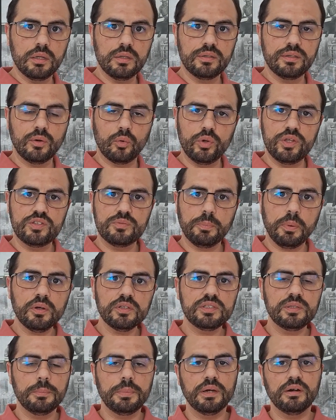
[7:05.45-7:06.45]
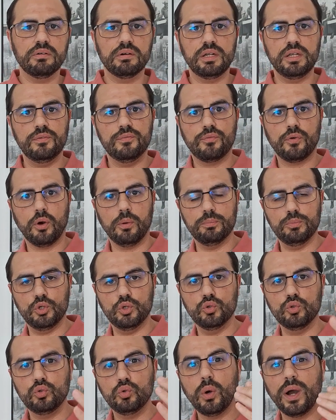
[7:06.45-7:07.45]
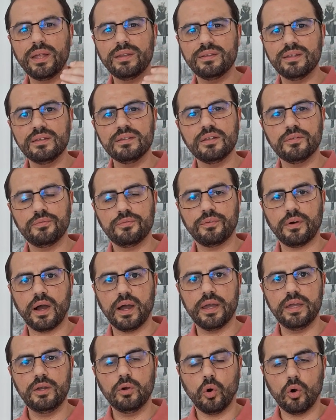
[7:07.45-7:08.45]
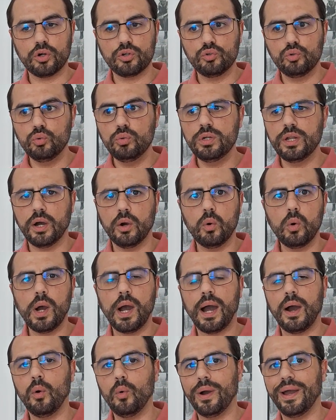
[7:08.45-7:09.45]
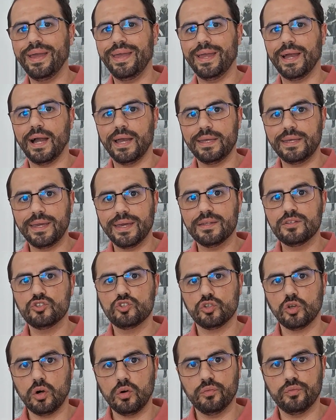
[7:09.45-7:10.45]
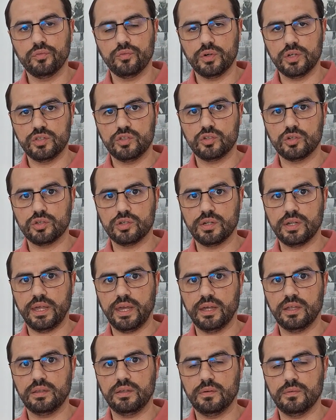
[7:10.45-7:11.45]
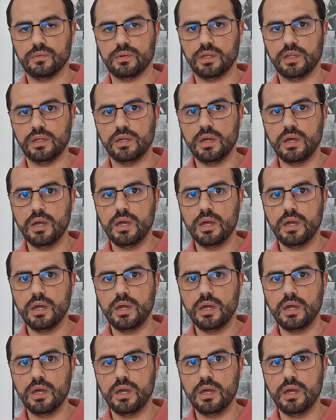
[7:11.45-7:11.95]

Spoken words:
the responsibility from you to identify or to know how AI can solve a certain activity,